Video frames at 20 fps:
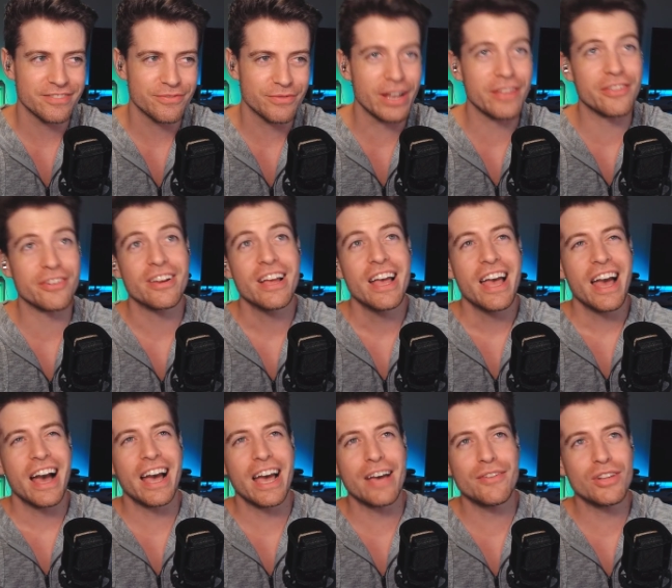Rather,
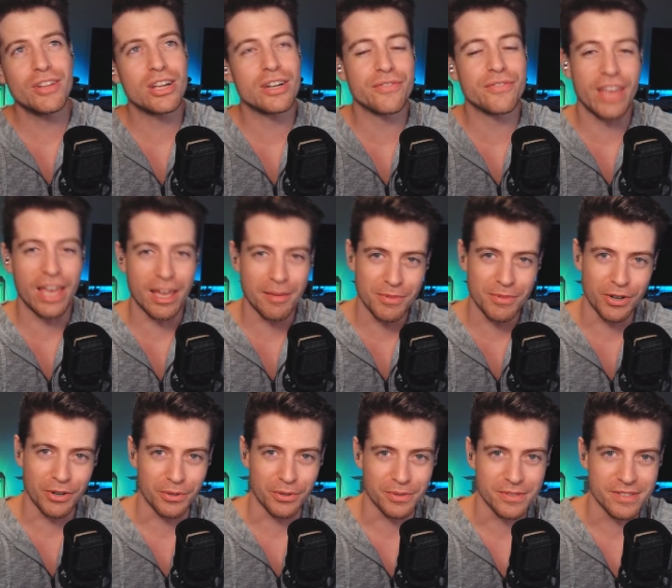I have a lot of game
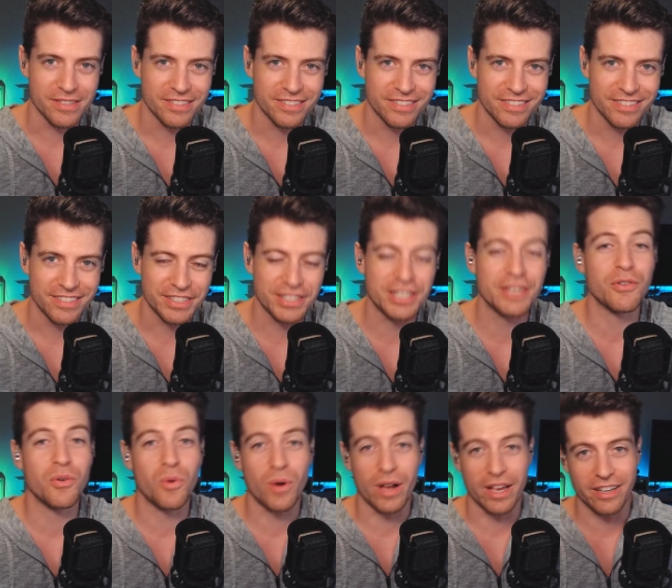codes to
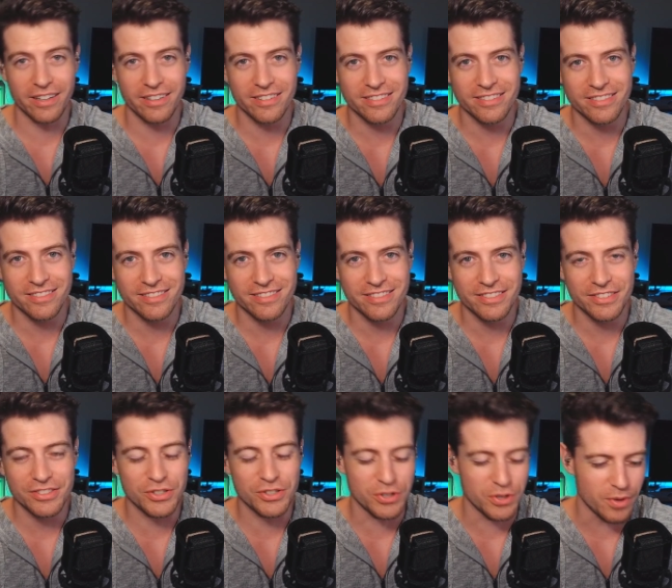give away
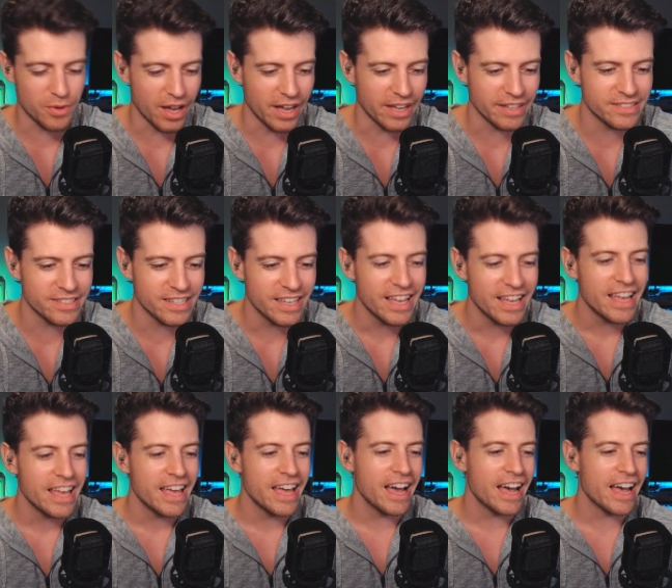to you guys,
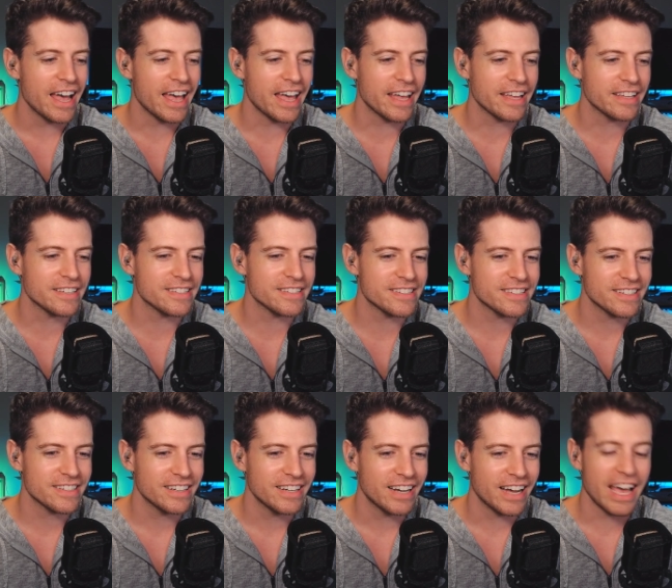and
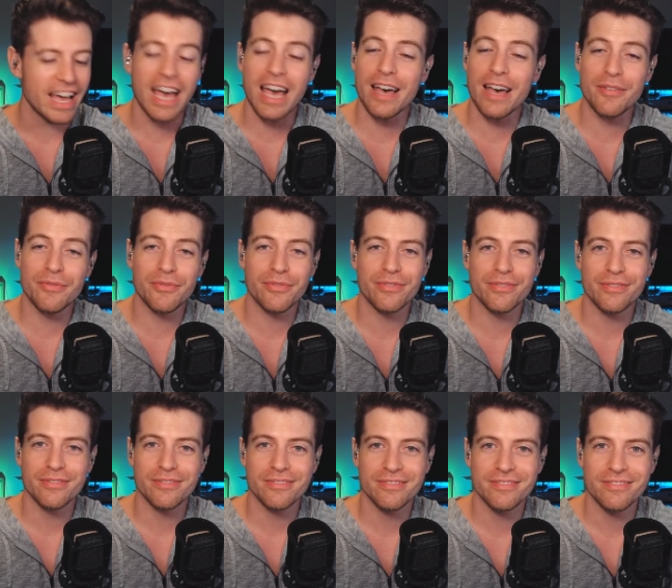I
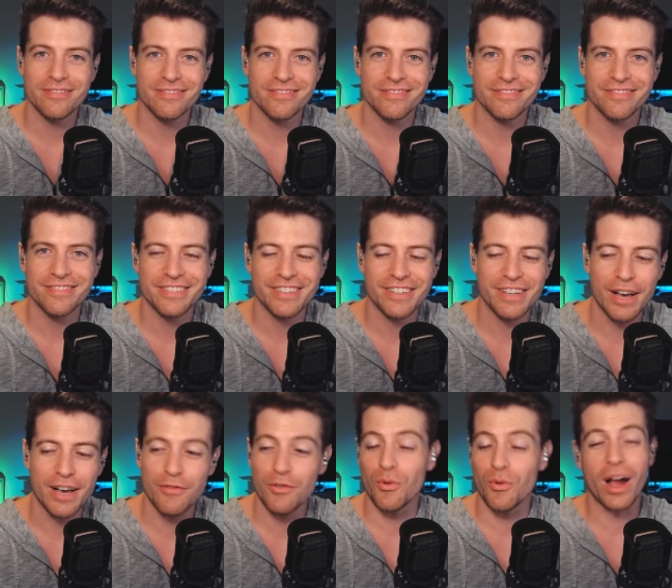have
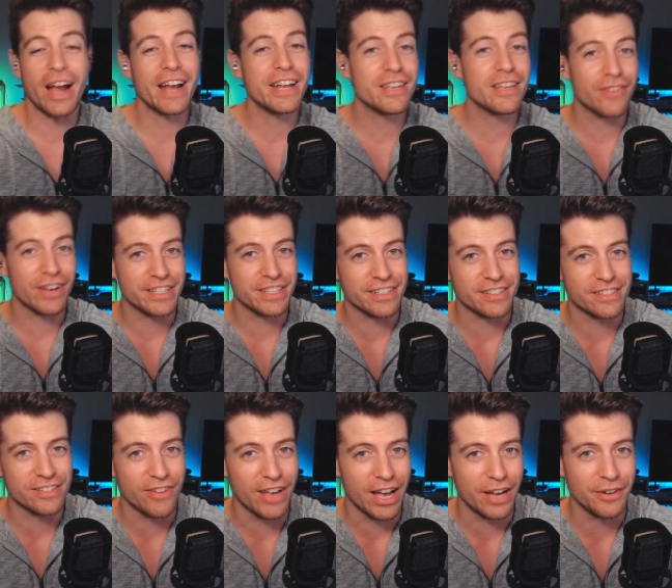a variety of
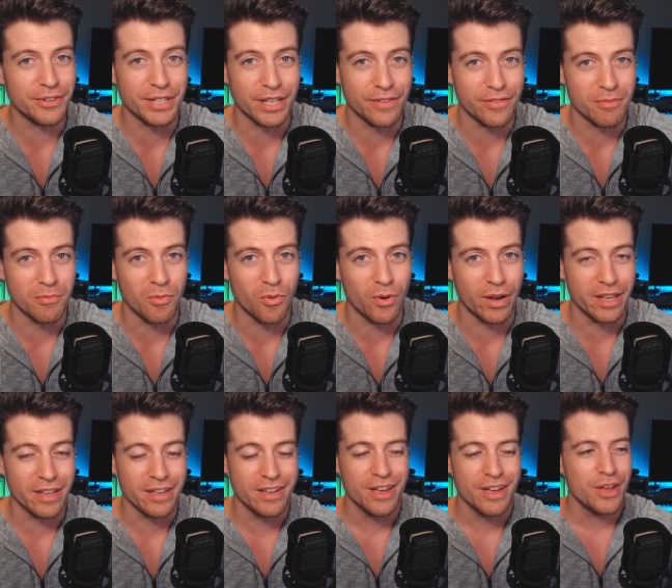ideas of how to give them
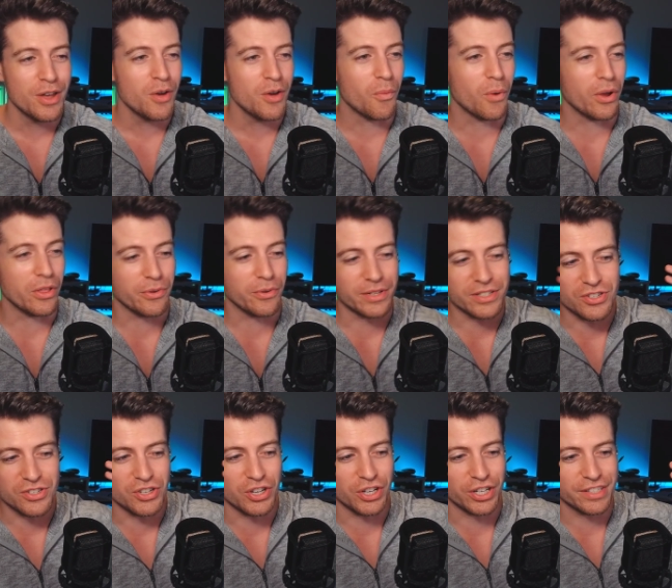away, whether
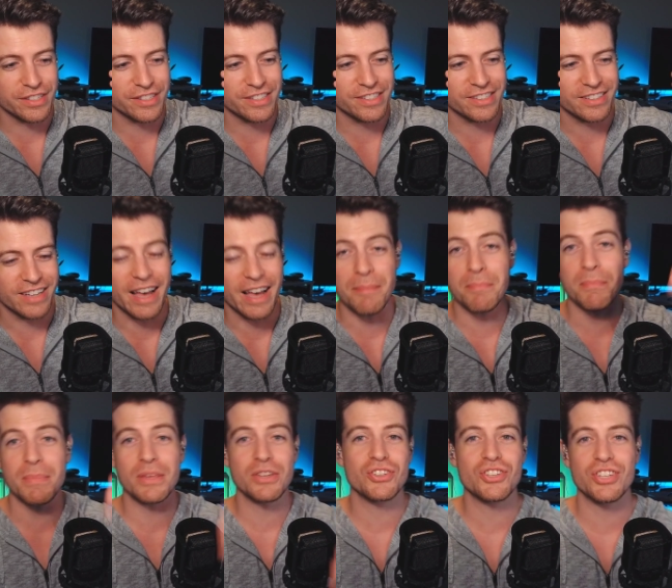it's just I
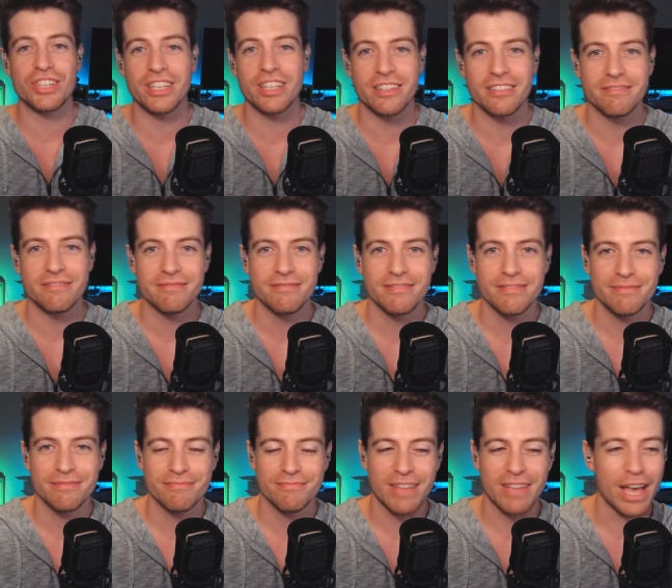mention it
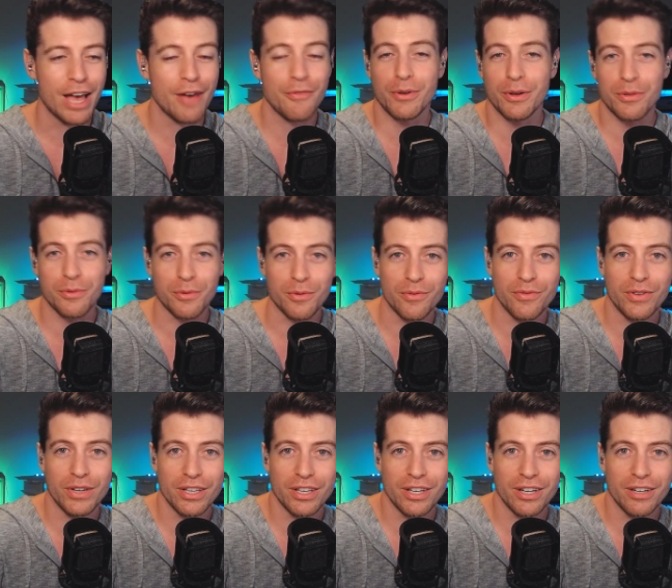halfway through the
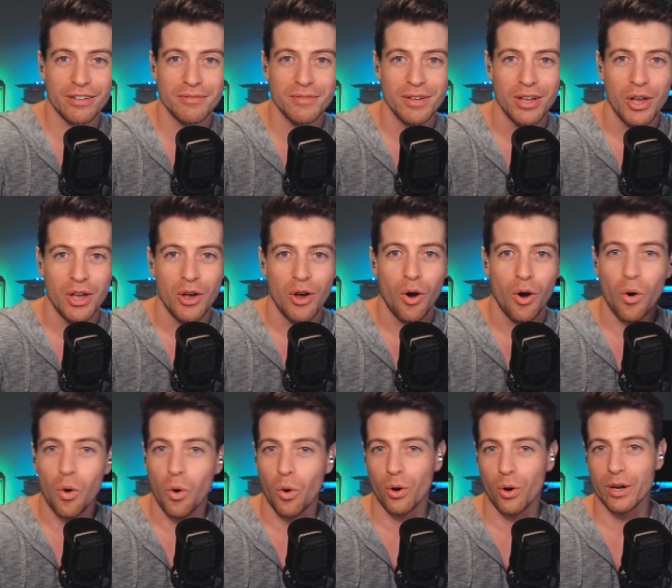video,
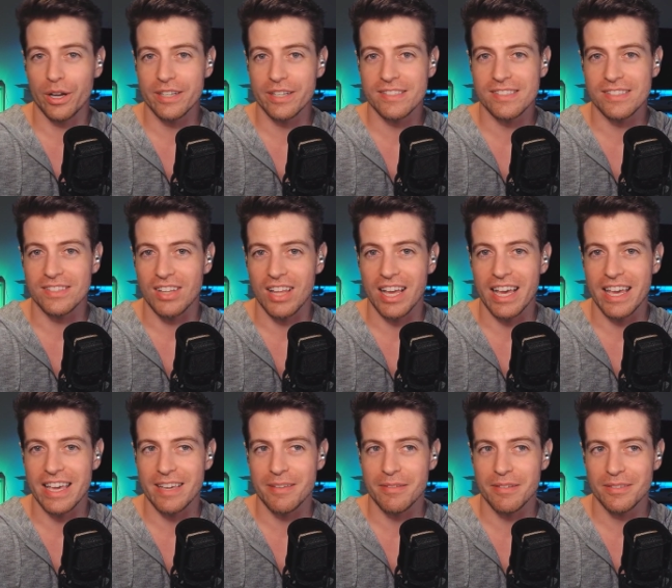or it's
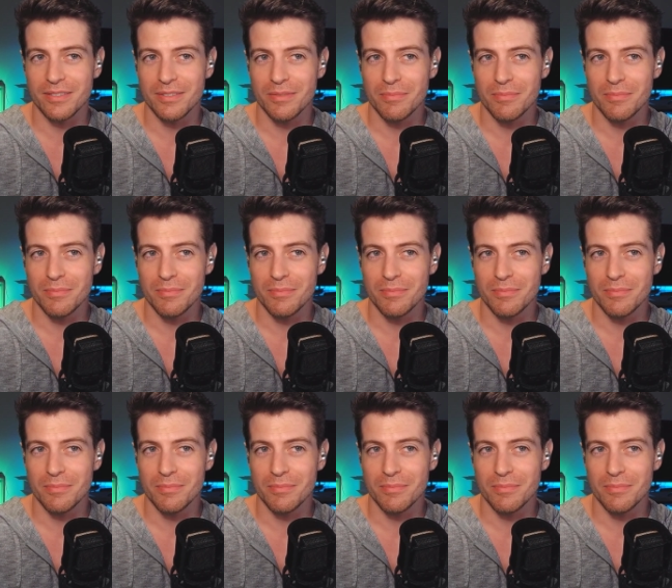like